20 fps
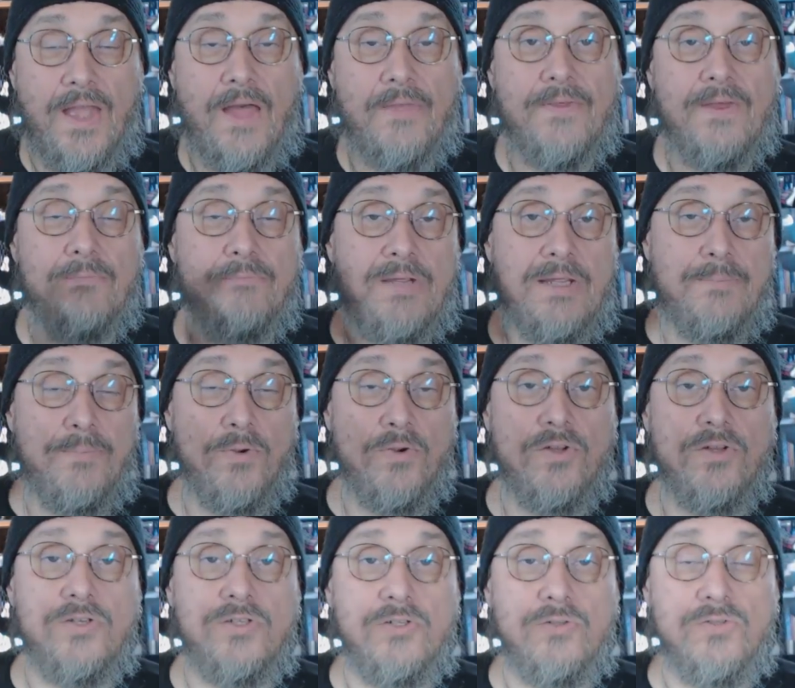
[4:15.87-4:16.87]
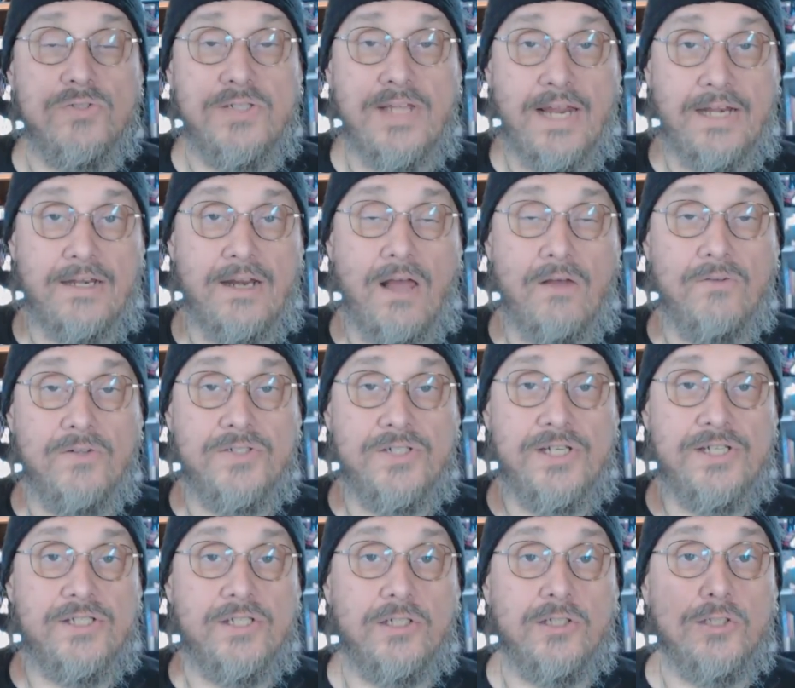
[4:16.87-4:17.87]
and then people can use
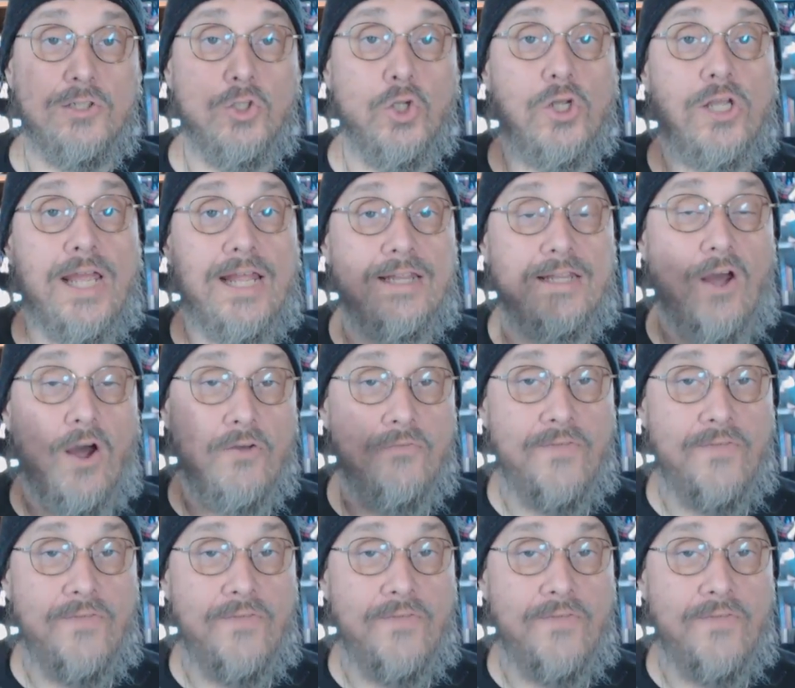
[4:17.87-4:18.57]
technology to look at